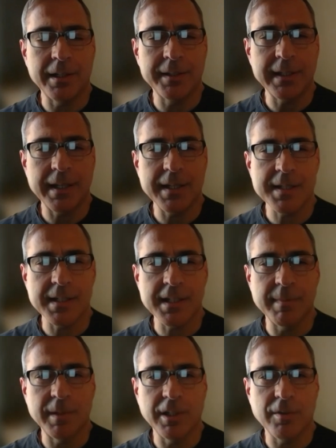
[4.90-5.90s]
L D N
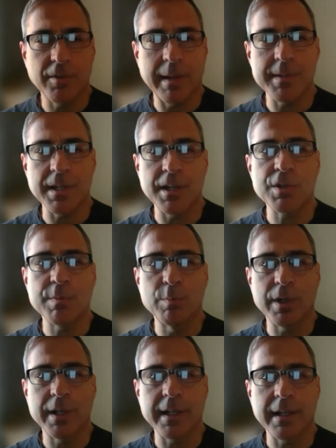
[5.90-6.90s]
six milligrams each
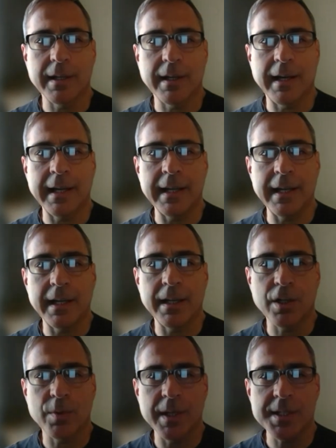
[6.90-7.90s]
morning. I
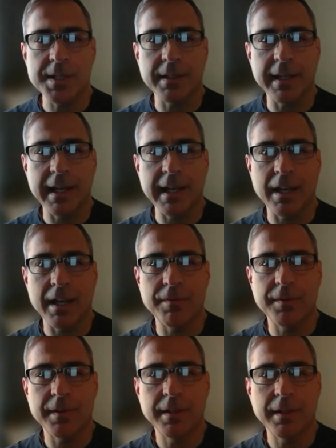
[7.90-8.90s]
increasingly have,